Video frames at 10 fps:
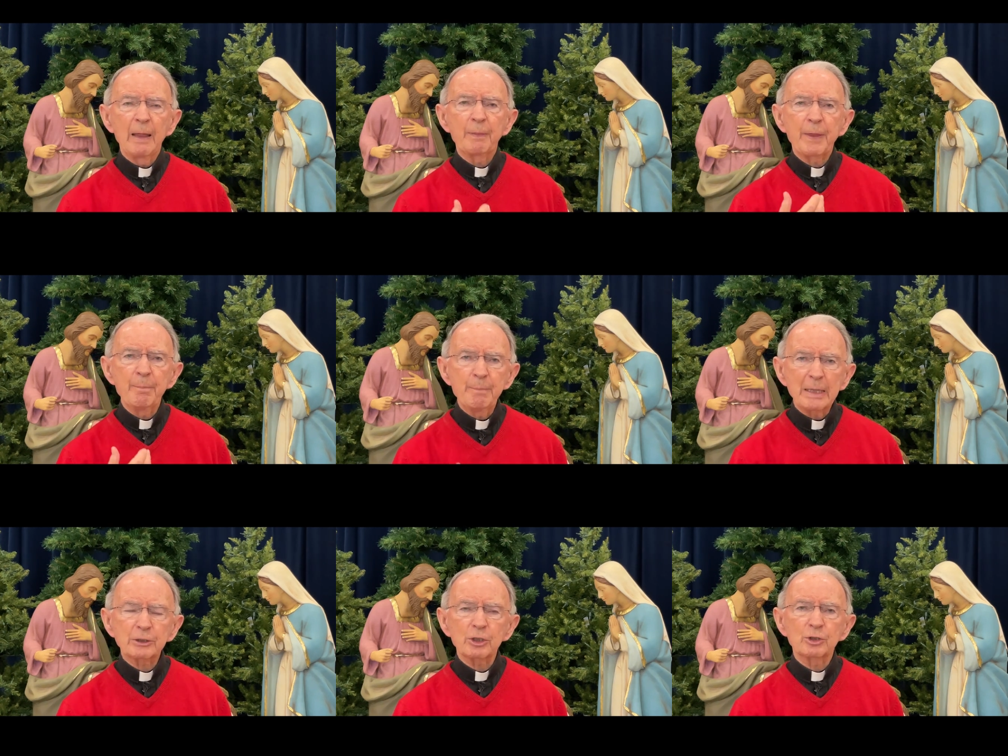The
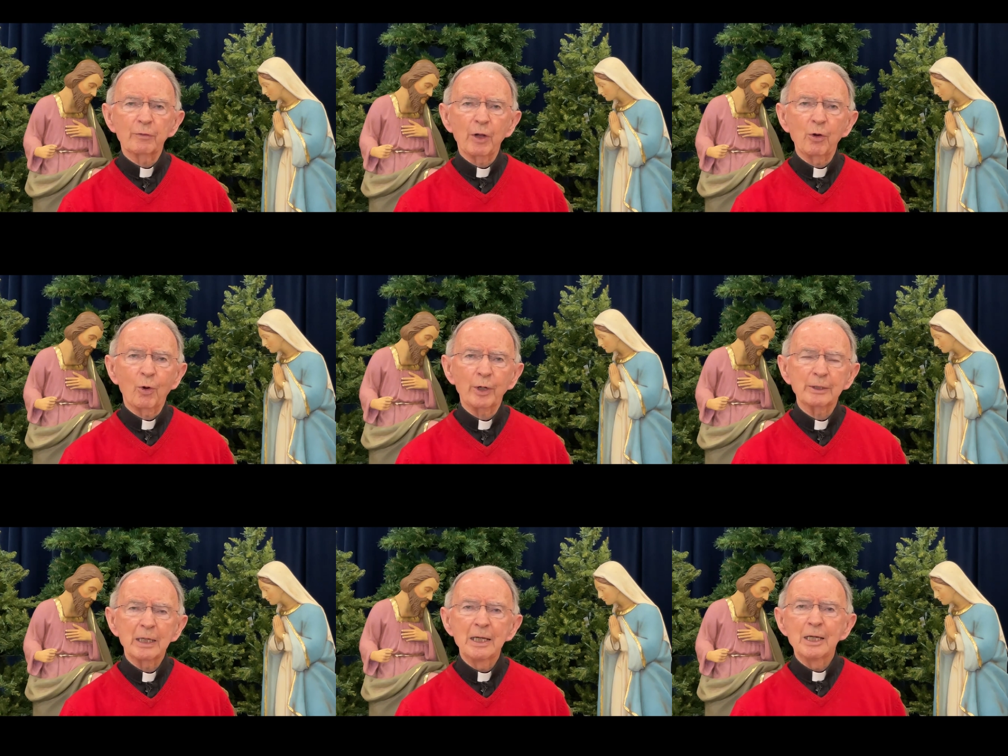message of the Lord.
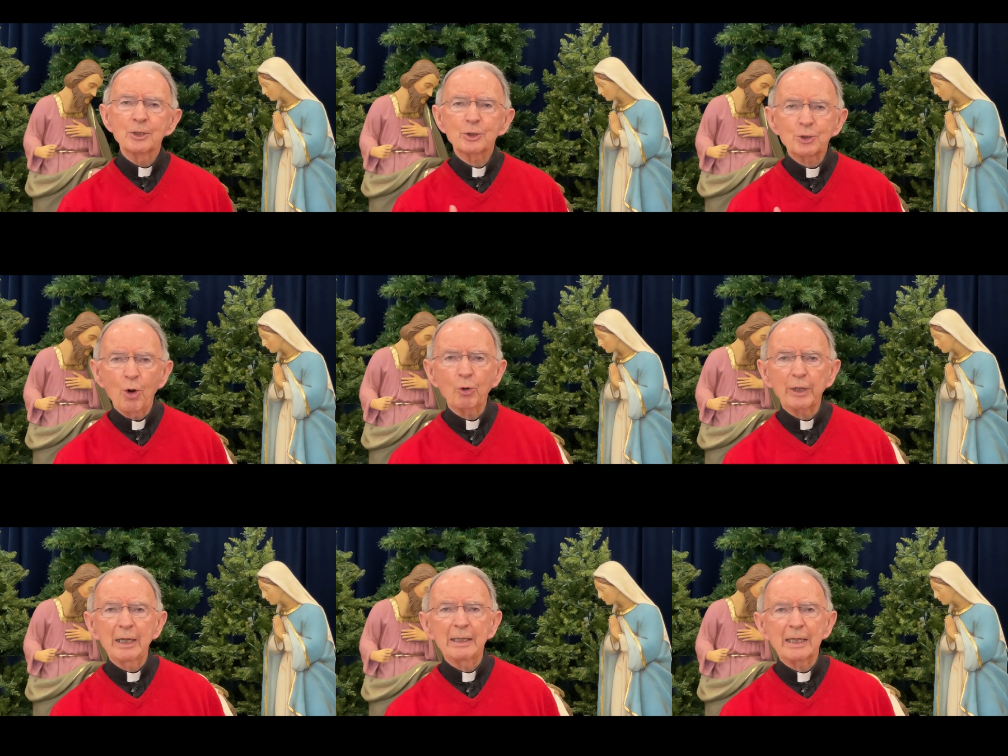Soak
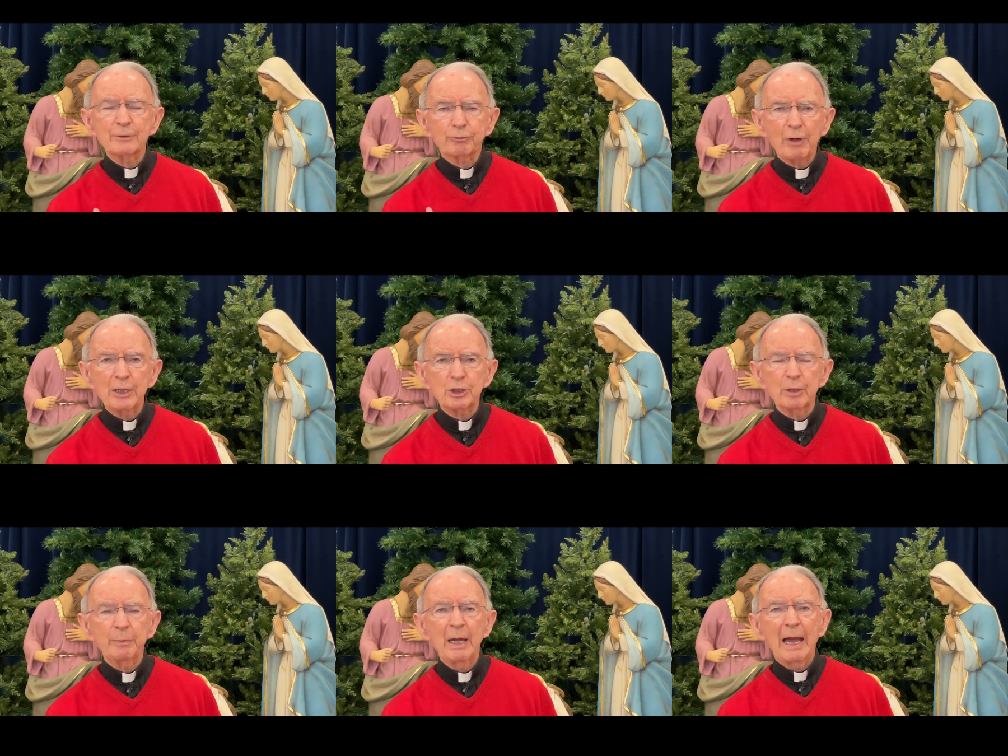in his
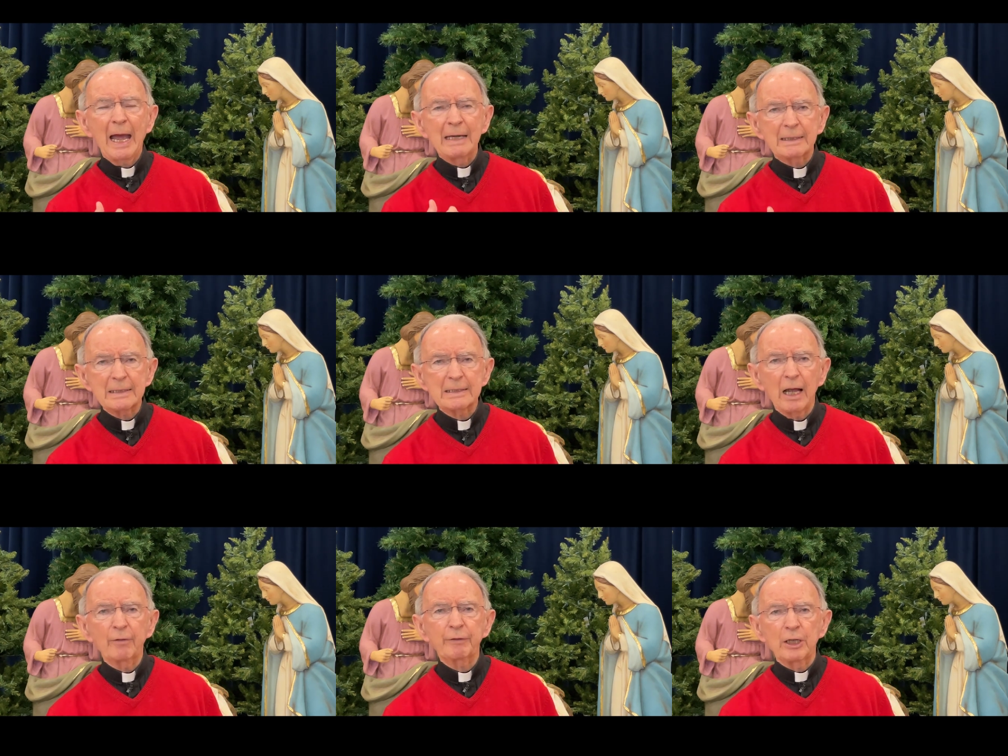friendship and his
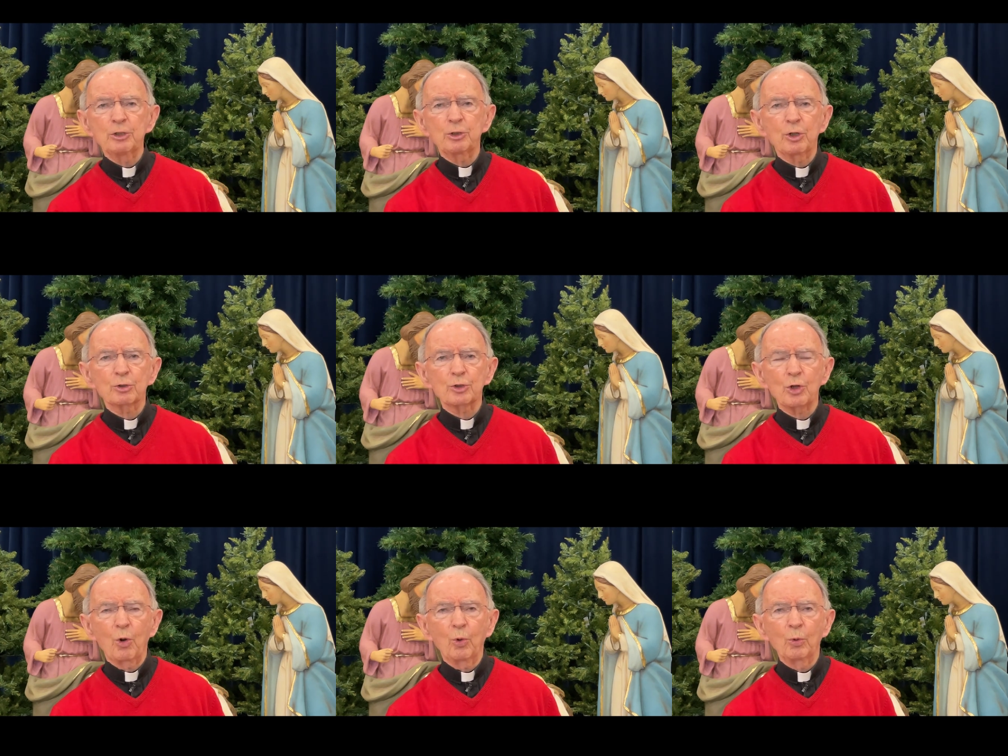love into your
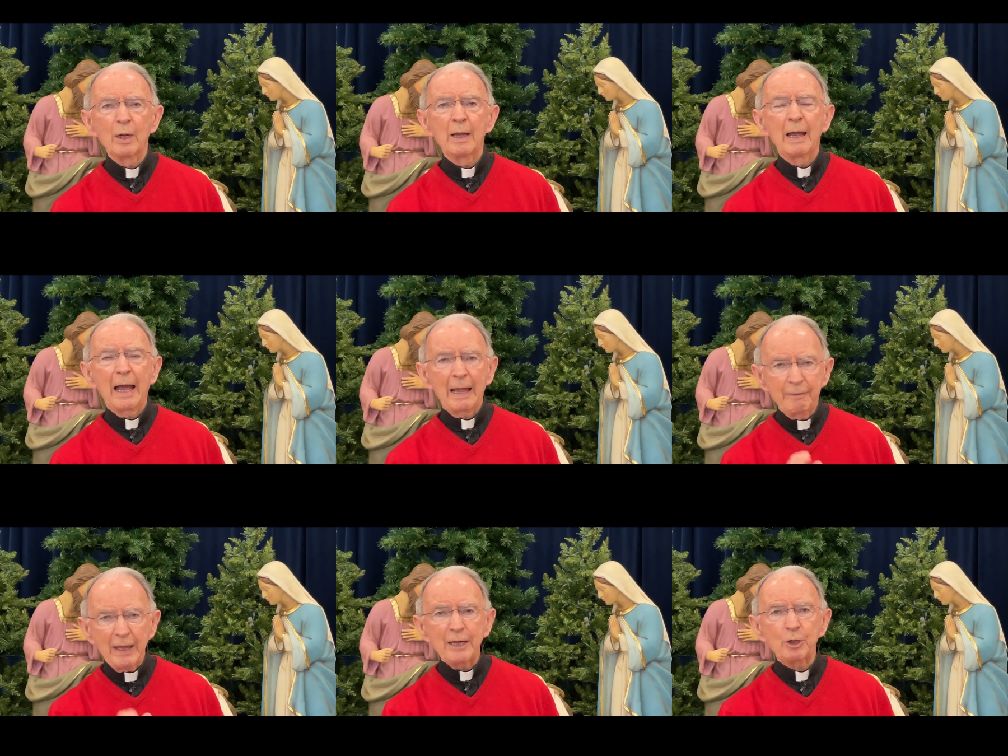soul.
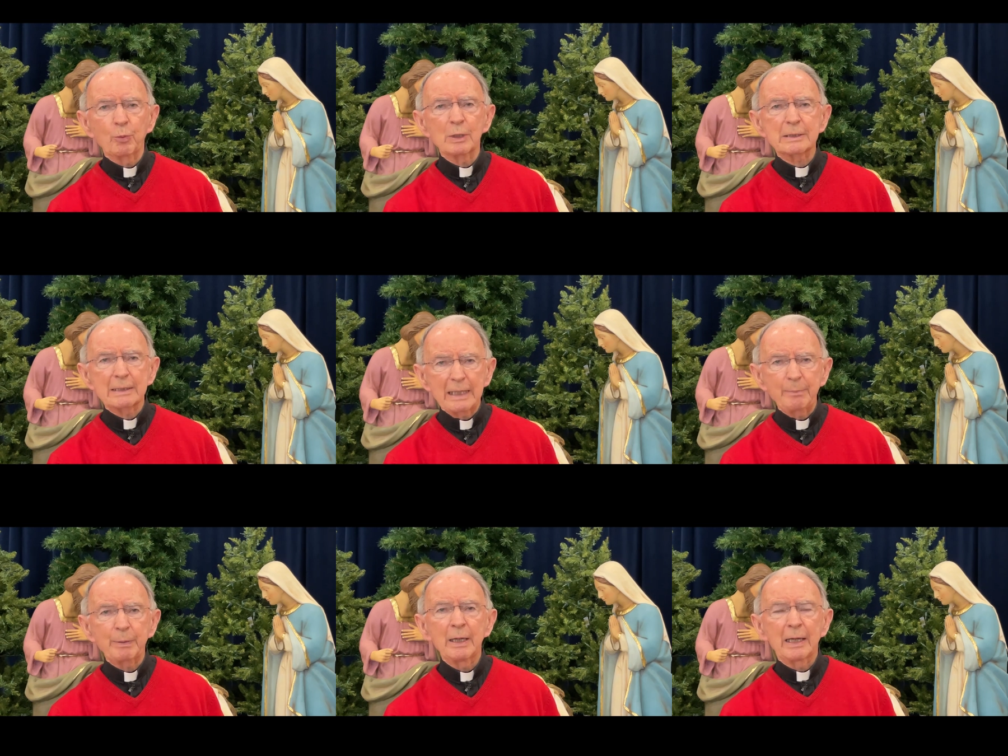And then you will
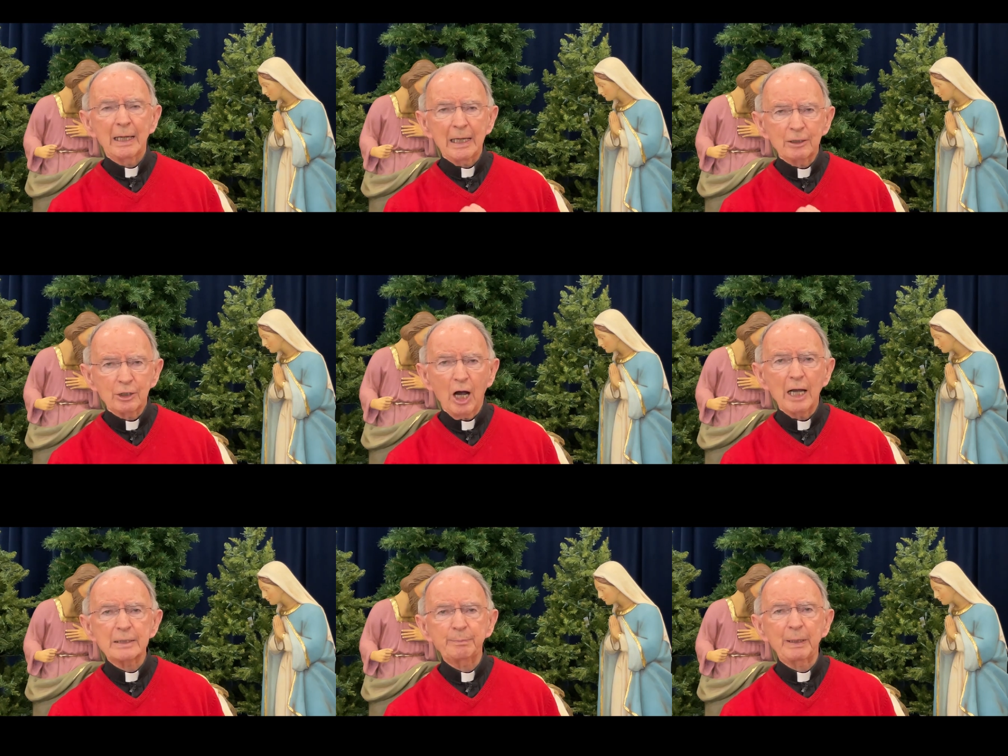sleep in
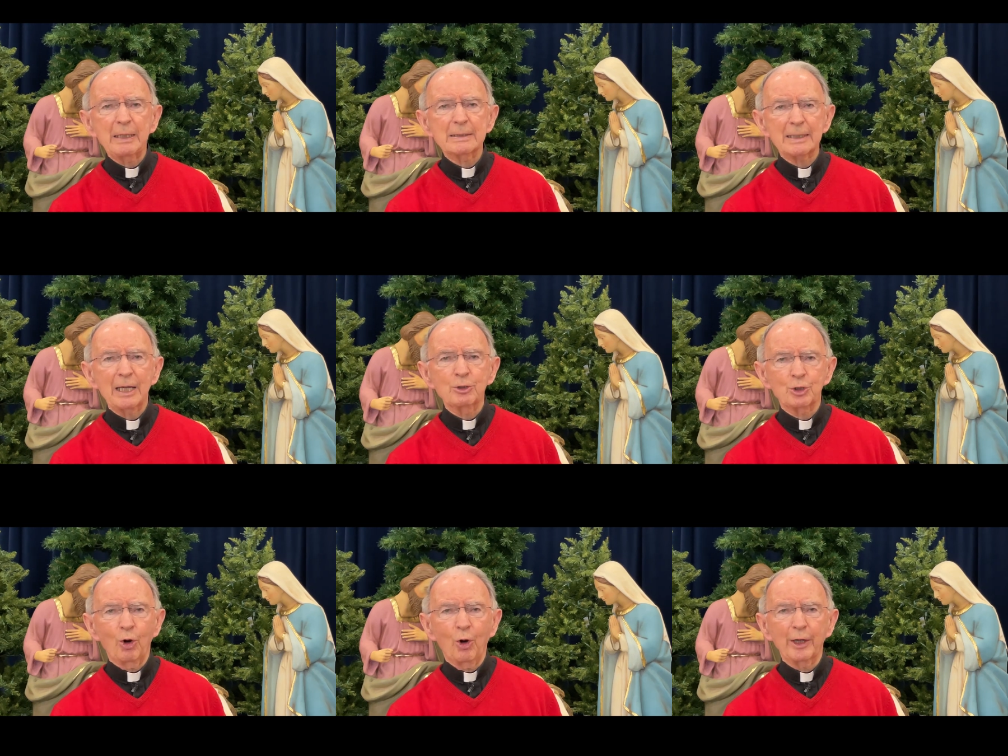God's peace and
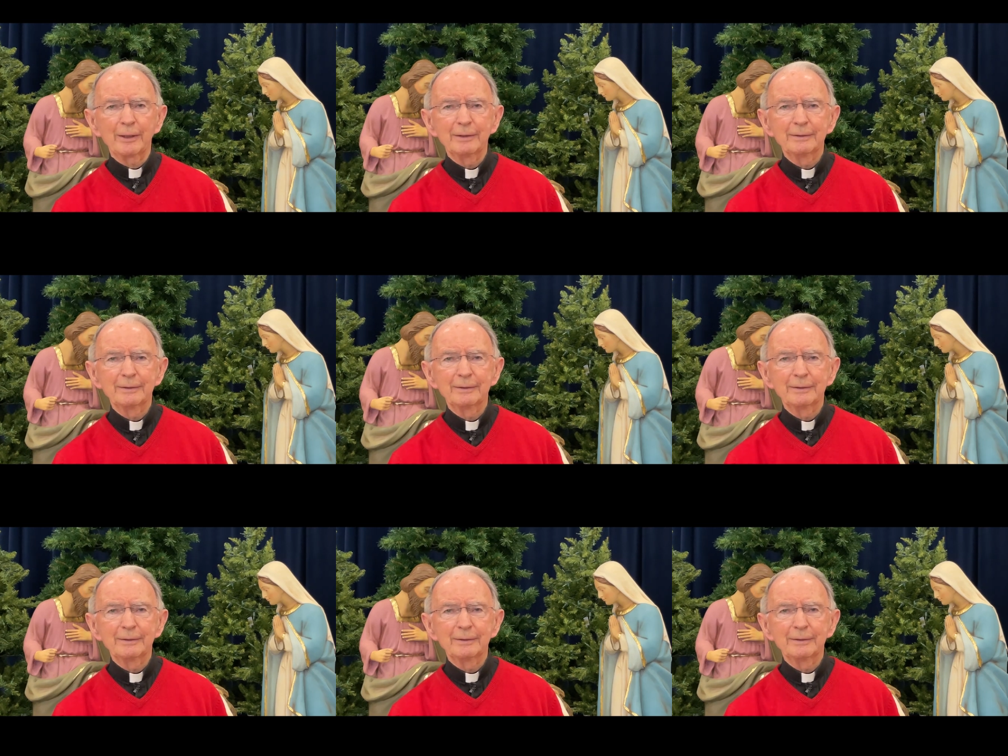joy.